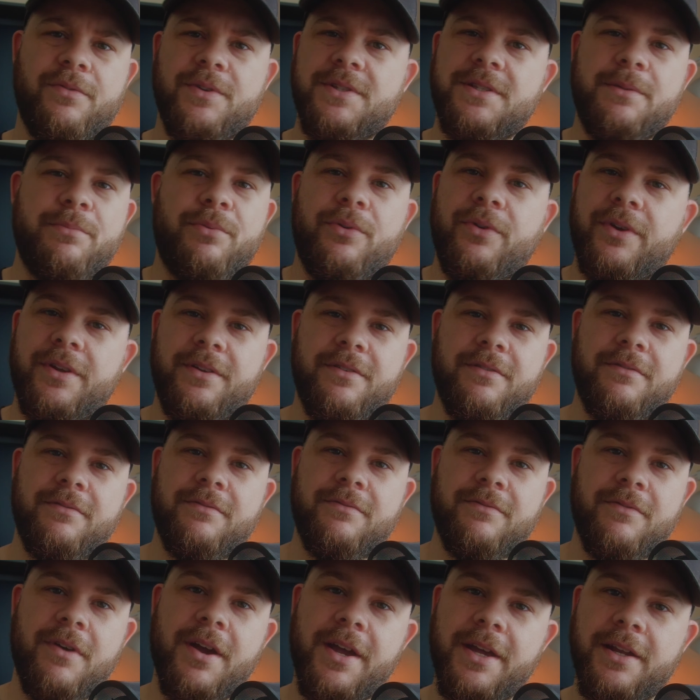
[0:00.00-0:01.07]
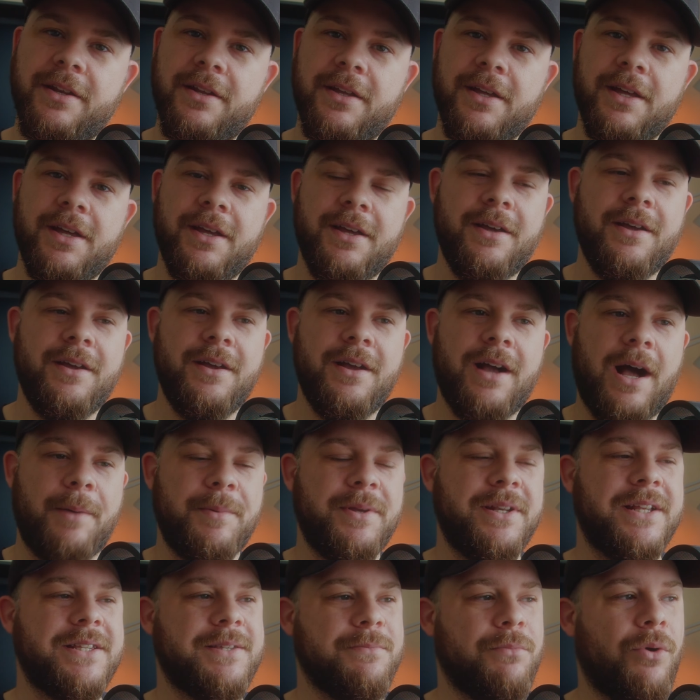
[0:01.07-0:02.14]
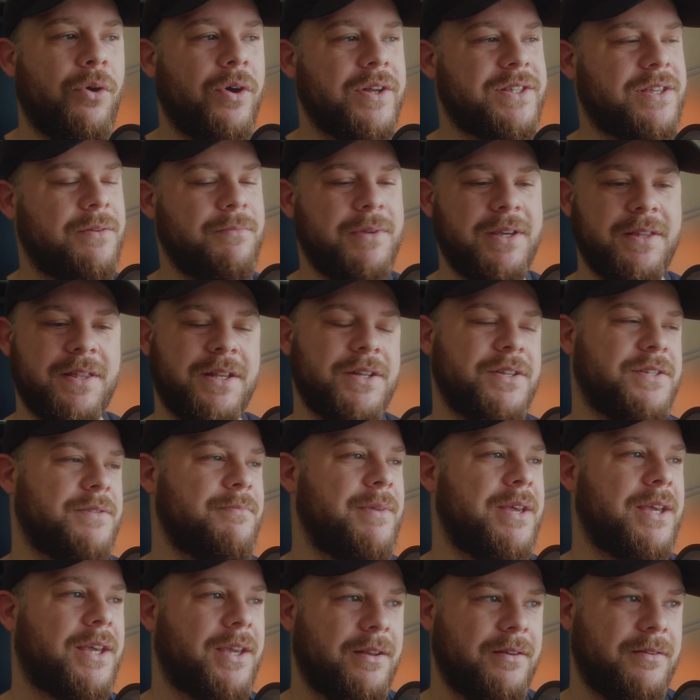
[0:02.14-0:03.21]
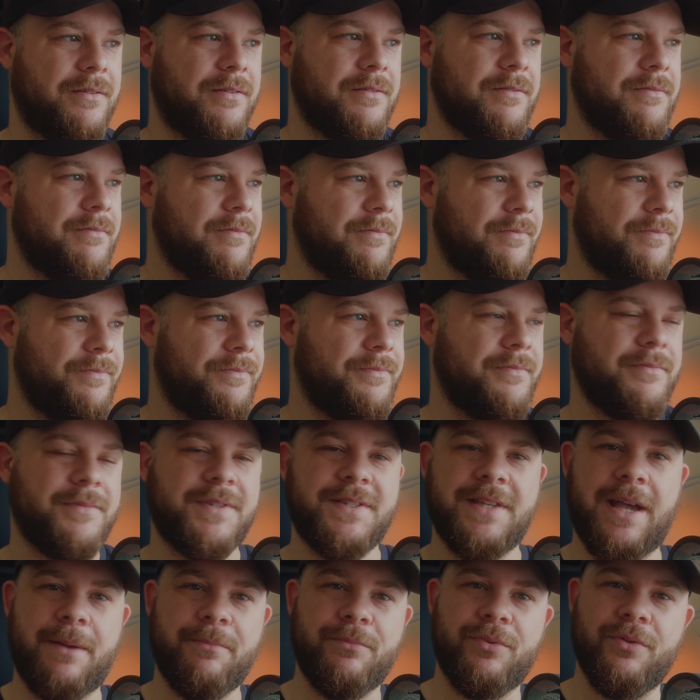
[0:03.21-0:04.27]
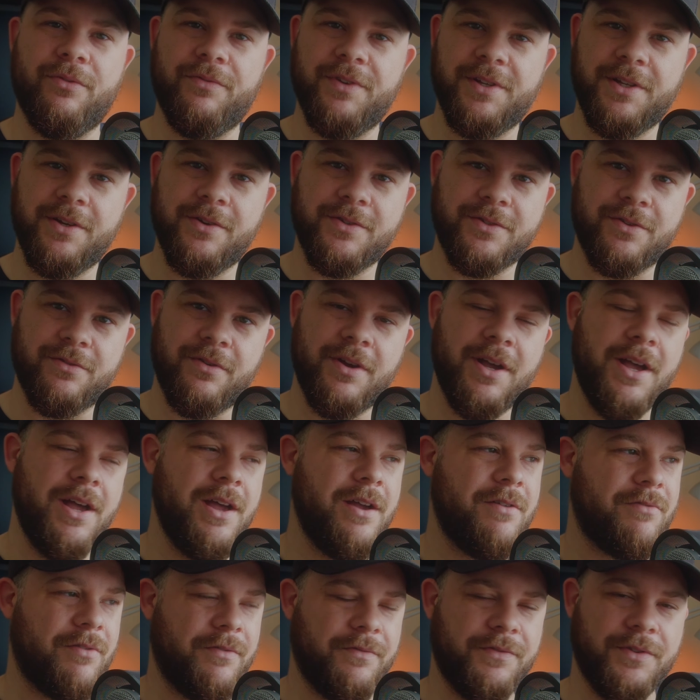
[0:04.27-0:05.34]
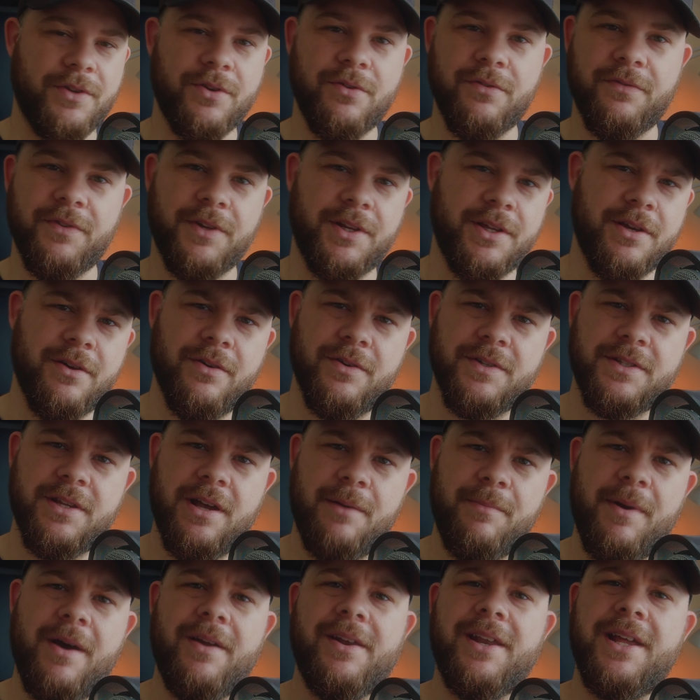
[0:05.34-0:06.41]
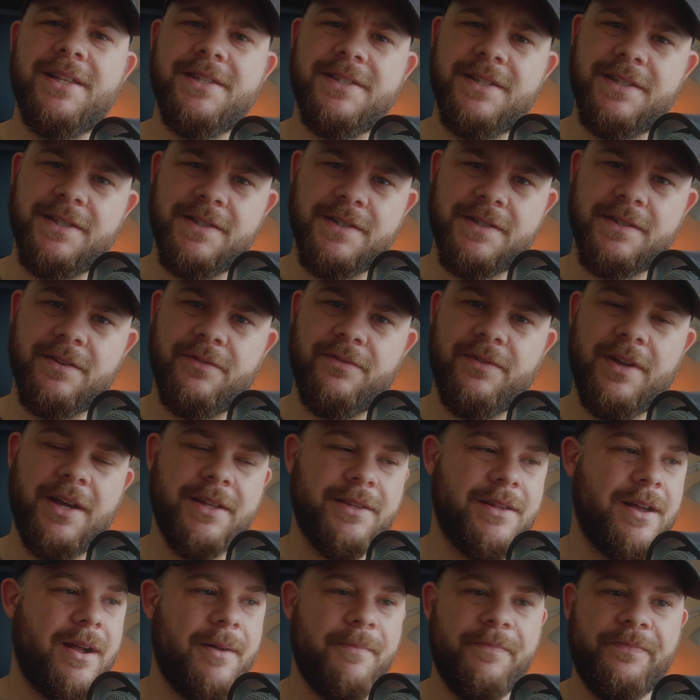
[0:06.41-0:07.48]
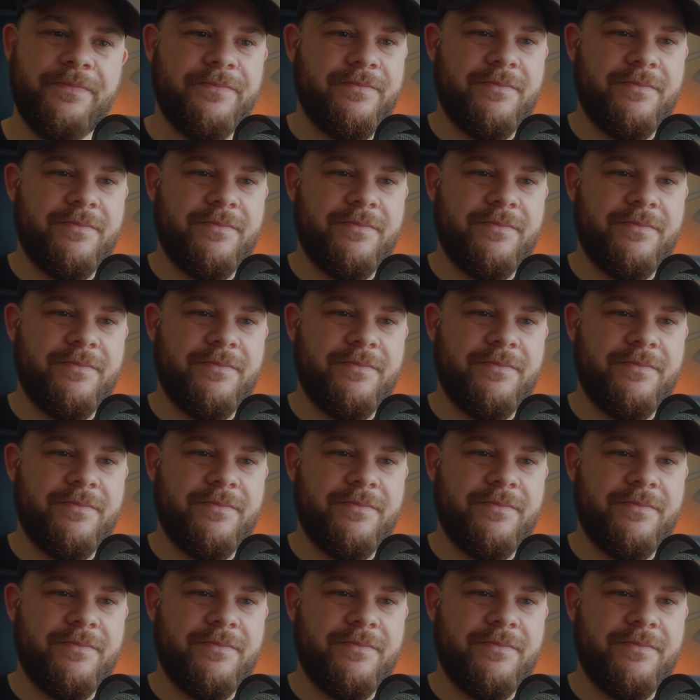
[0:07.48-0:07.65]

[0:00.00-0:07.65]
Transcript: What's the point, right? I mean, there's more to me than just making sample videos or review videos about lenses and stuff like that.